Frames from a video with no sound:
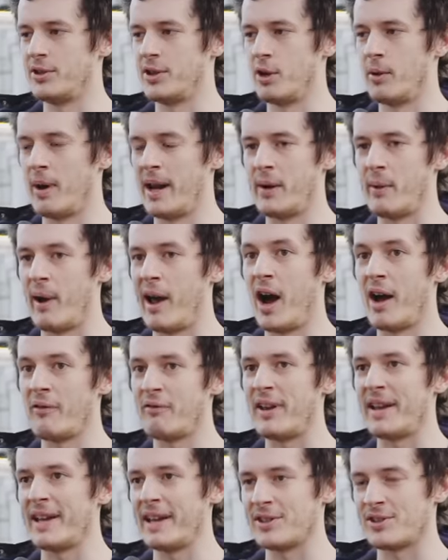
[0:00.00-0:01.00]
do anyway. I
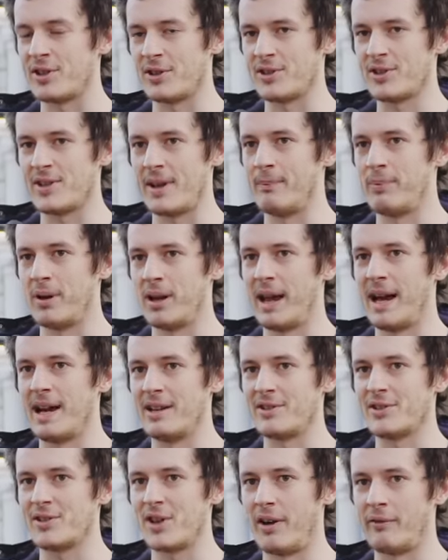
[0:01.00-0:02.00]
think it's as simple
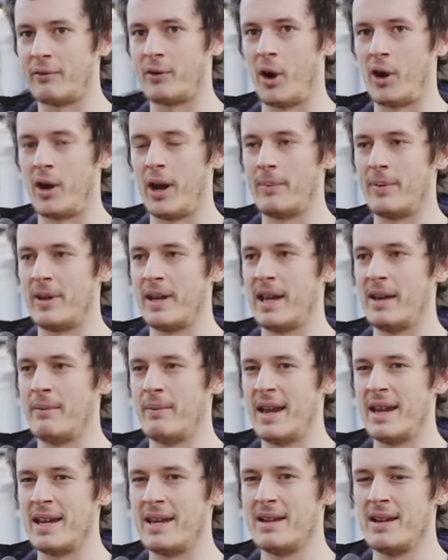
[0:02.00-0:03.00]
as I've grown up eating
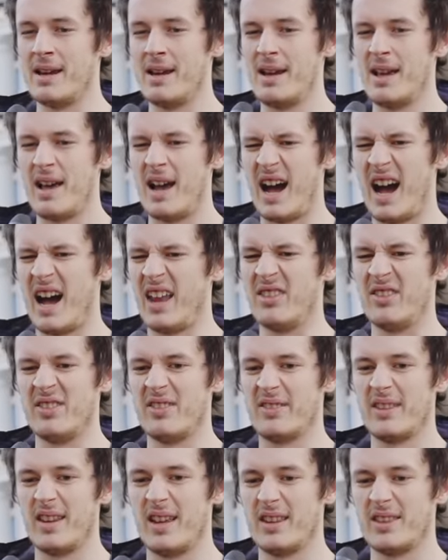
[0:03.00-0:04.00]
meat and
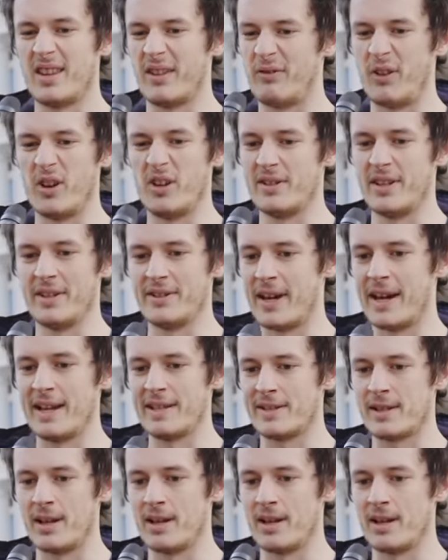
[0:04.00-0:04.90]
the food that tastes